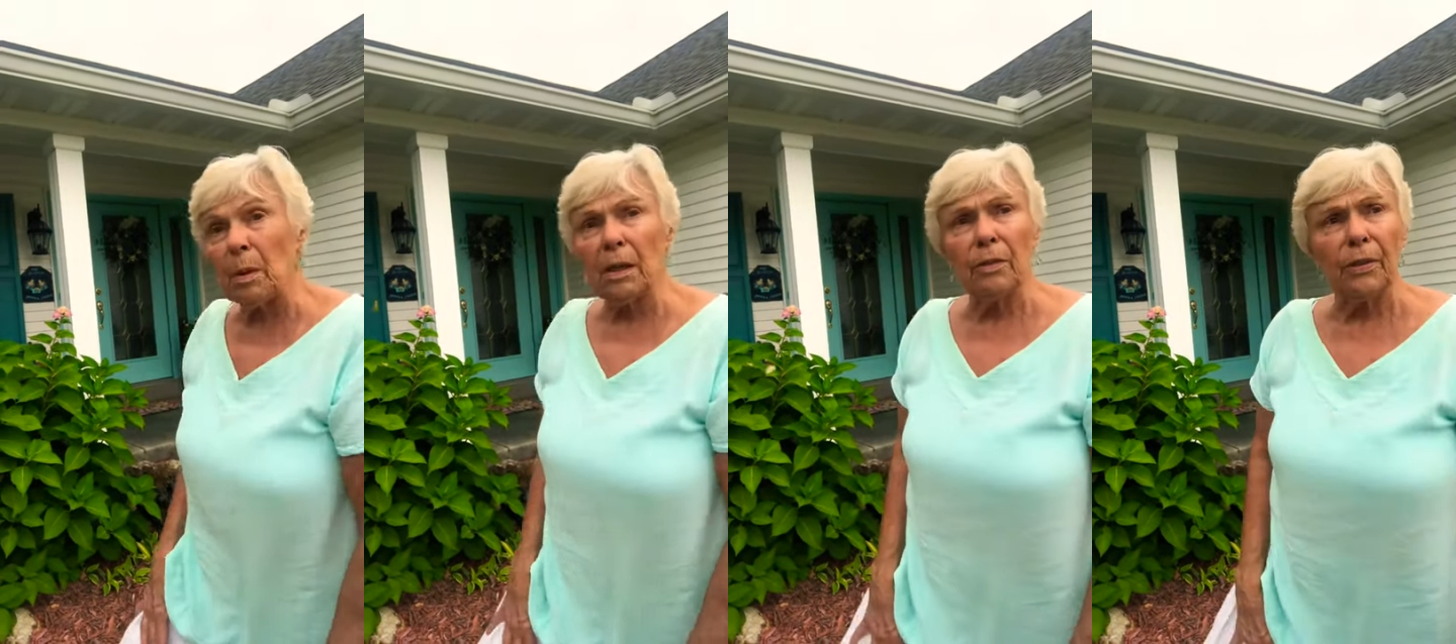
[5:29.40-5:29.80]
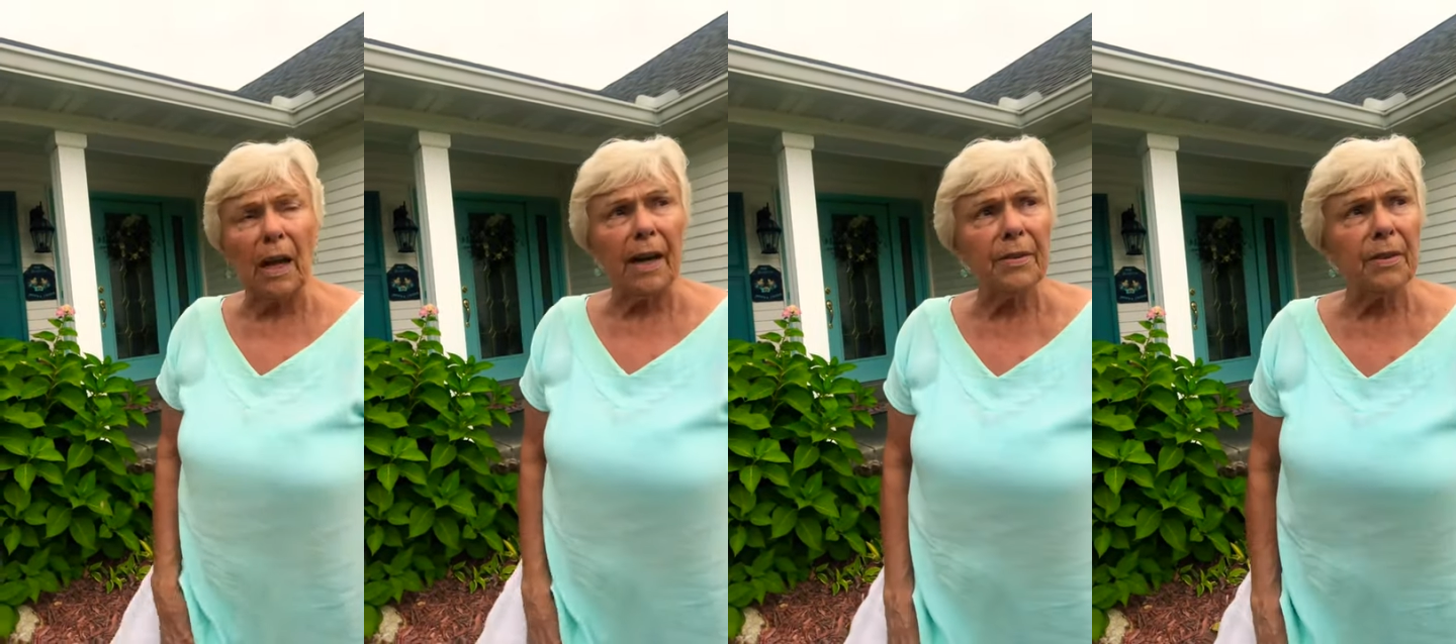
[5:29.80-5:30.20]

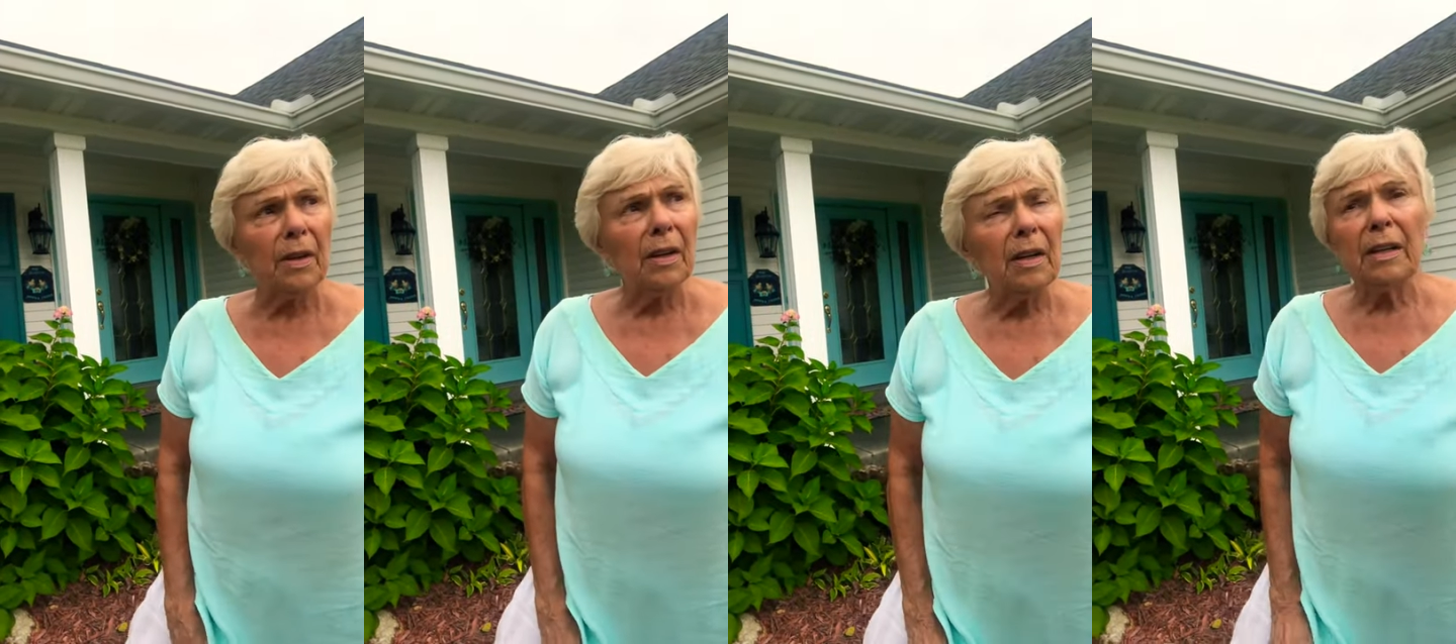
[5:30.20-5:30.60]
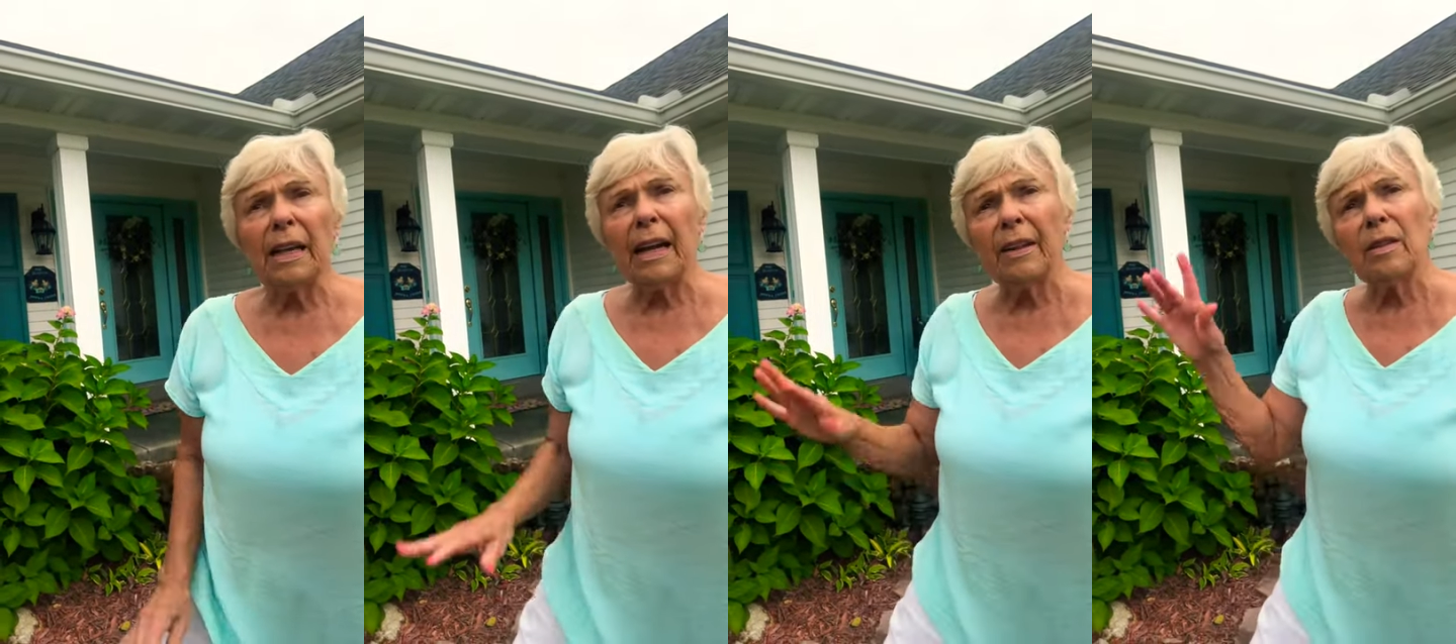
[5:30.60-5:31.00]
butterflies. Mm -hmm.
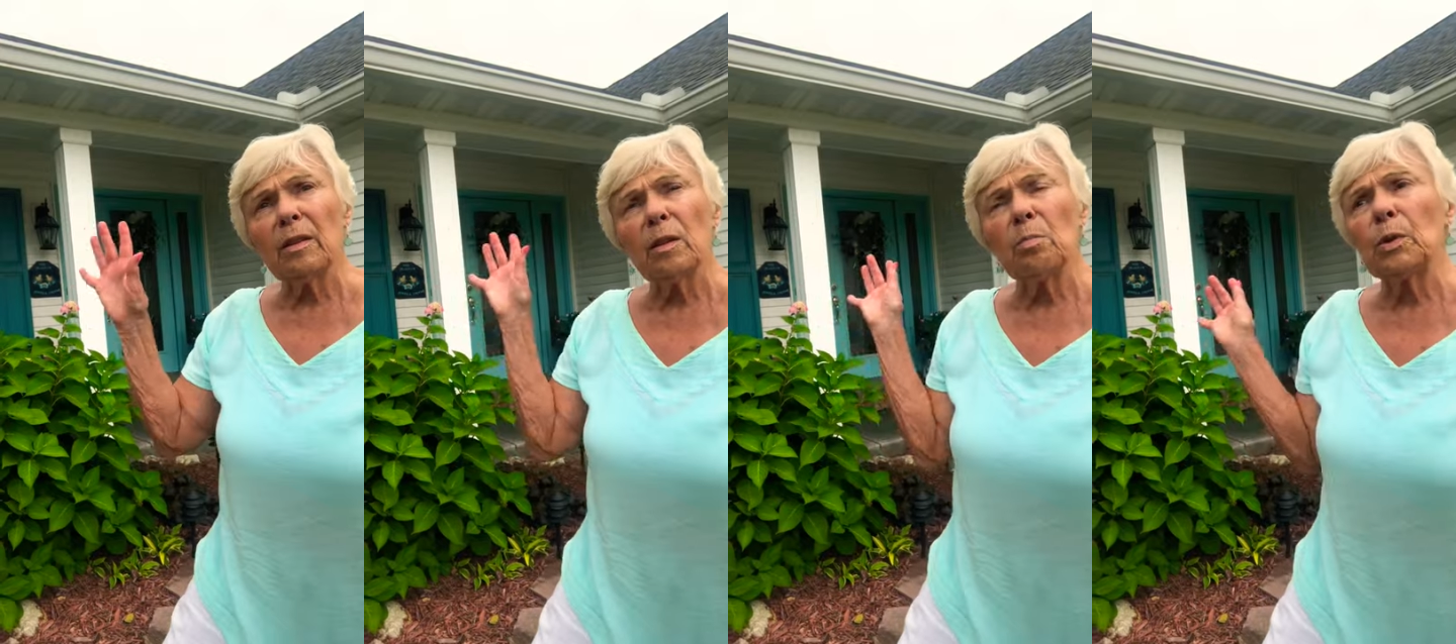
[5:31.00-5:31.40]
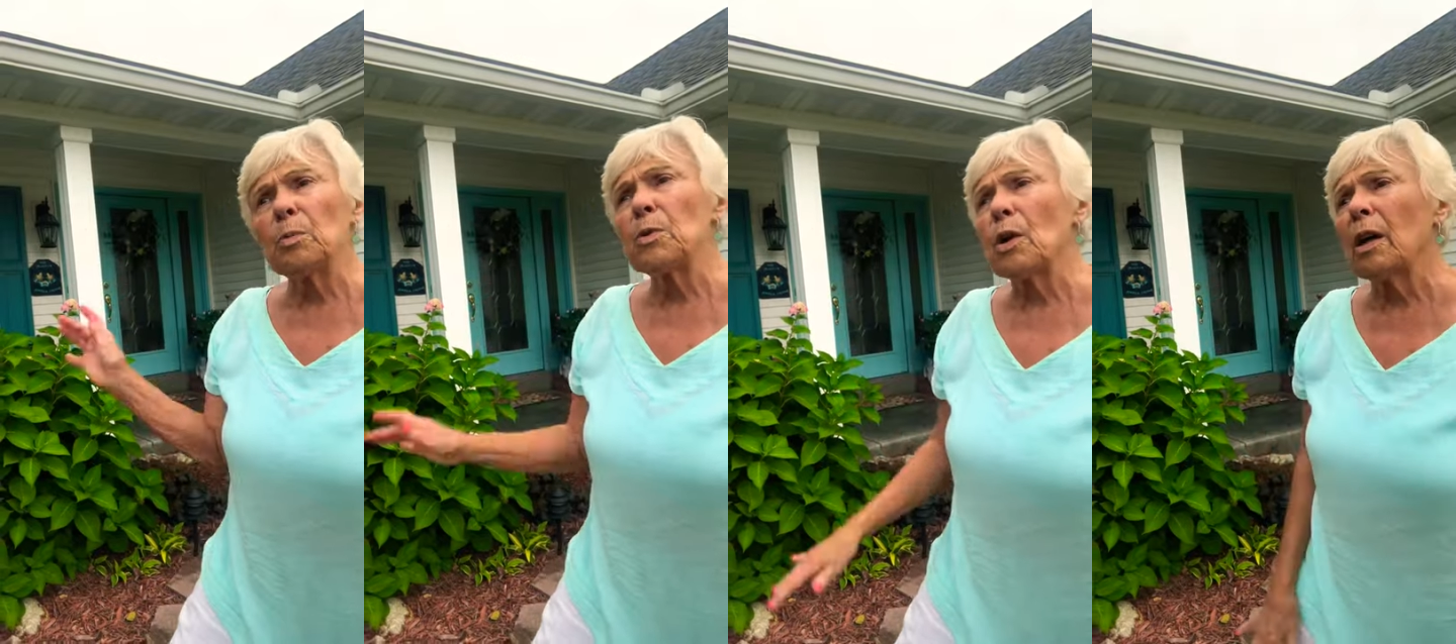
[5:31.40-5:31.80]
They have the little
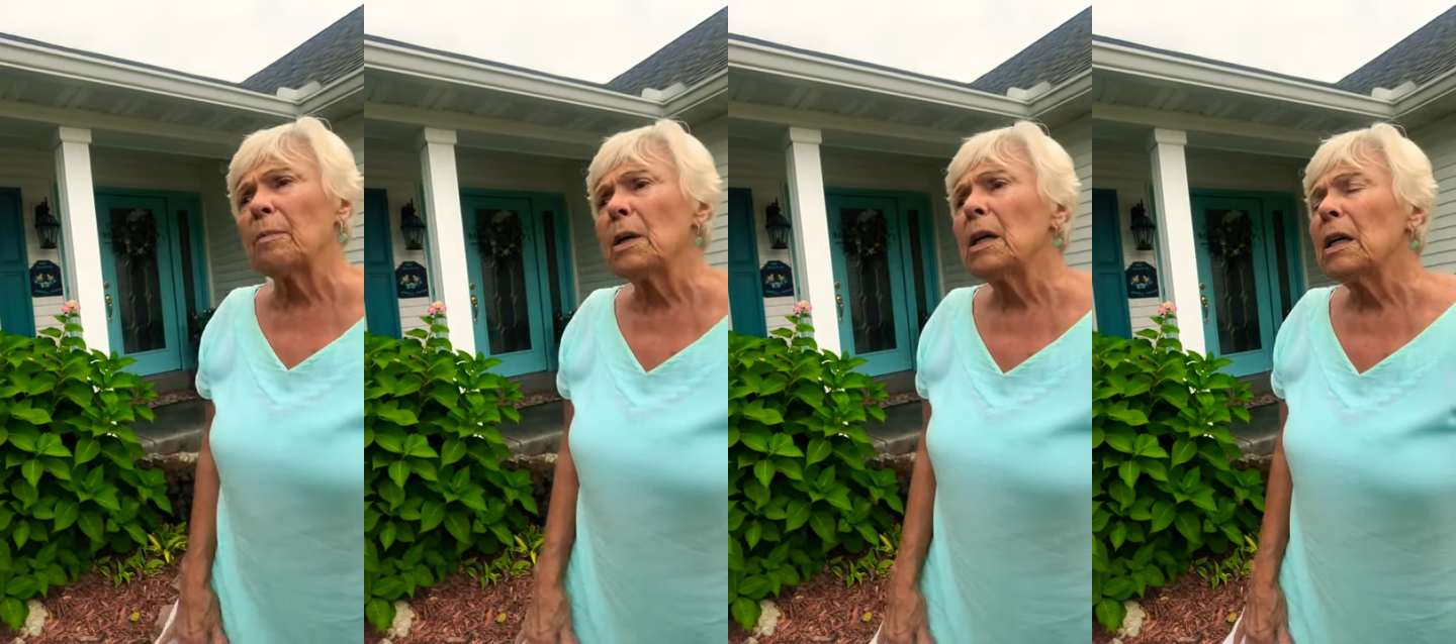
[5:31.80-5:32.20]
blooms on them,